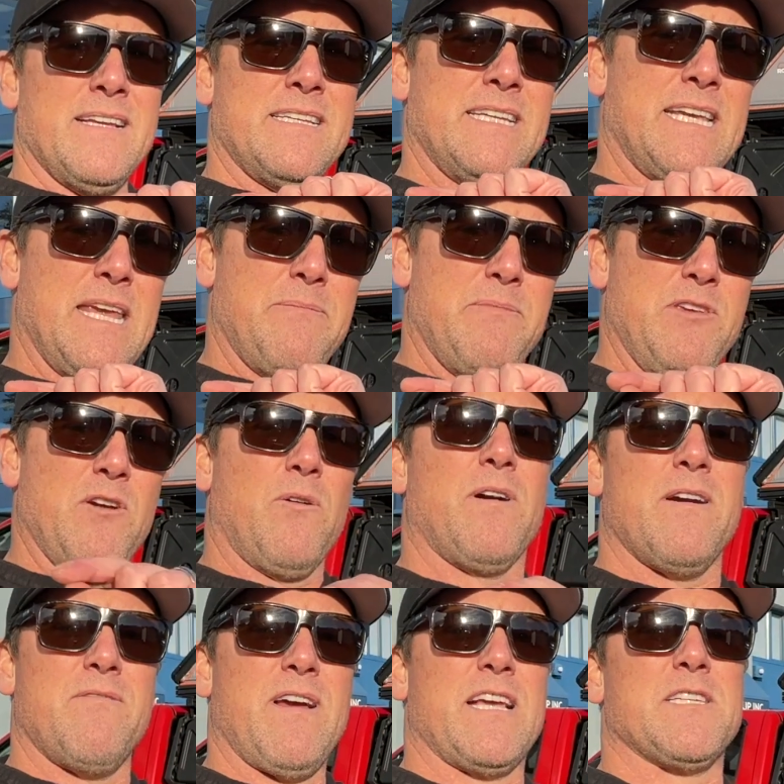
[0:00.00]
to keep
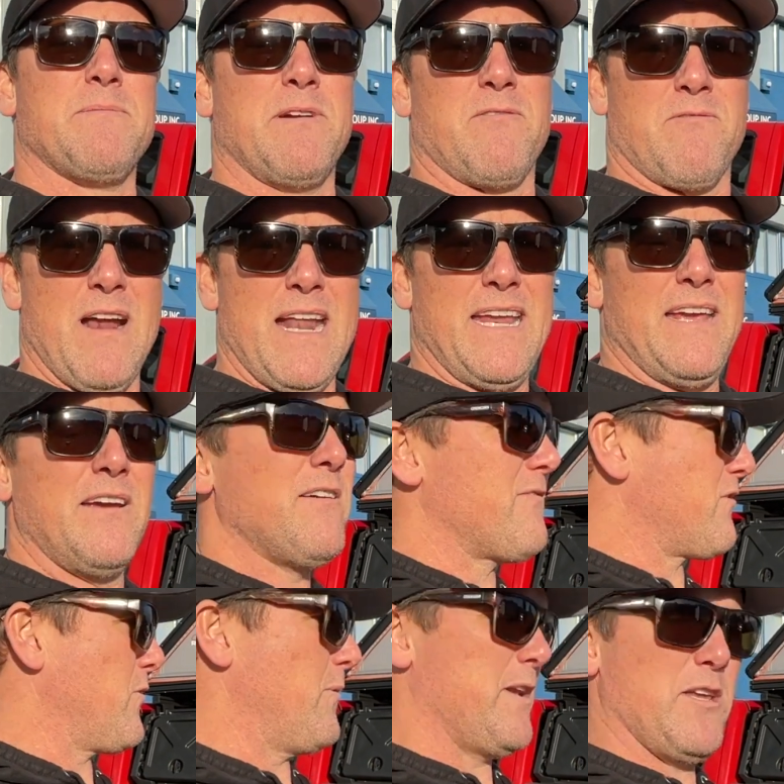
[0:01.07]
your investment ready
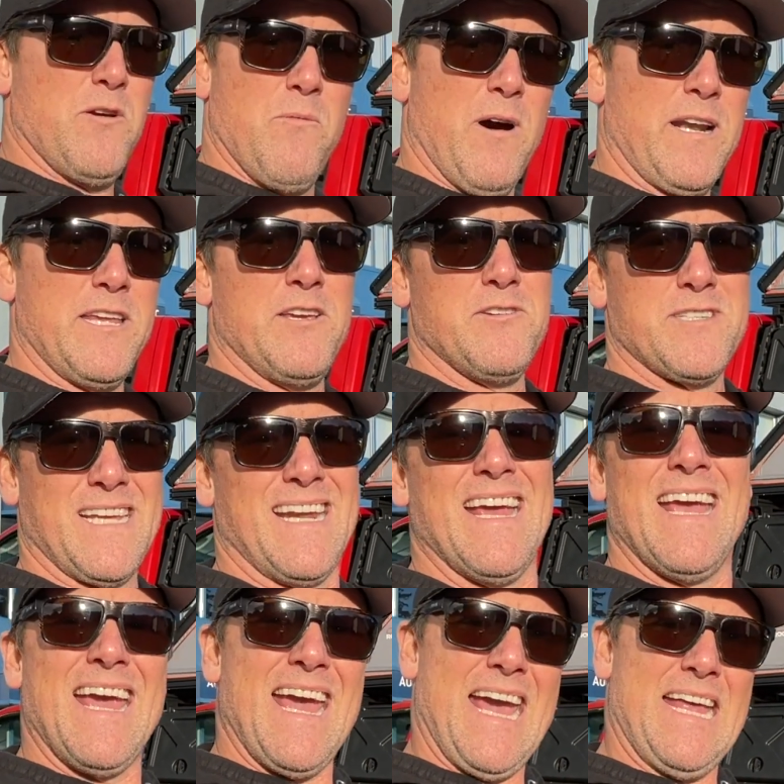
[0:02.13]
for when you want to use it
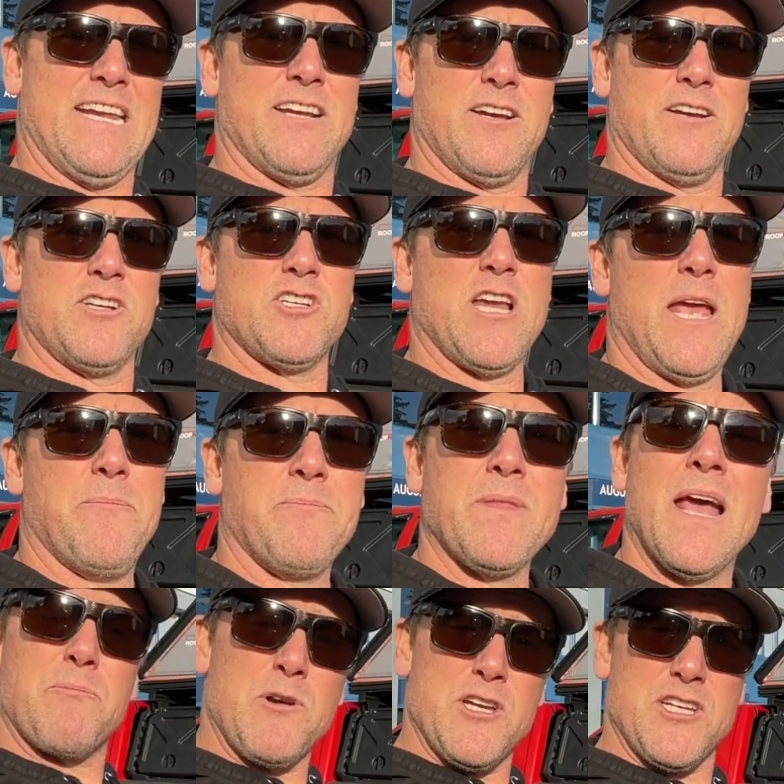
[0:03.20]
and in good shape.
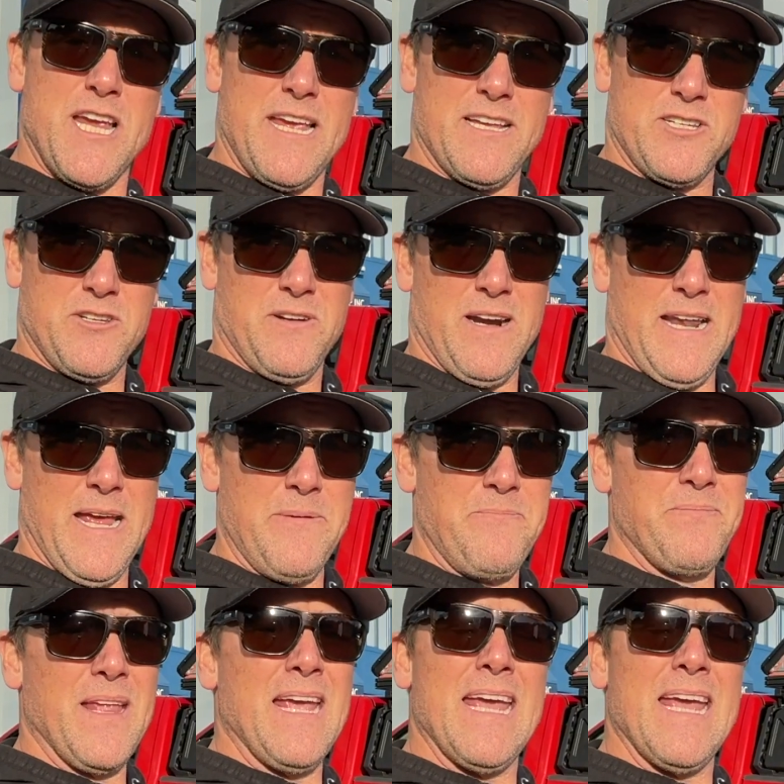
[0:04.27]
Appreciate you tuning in.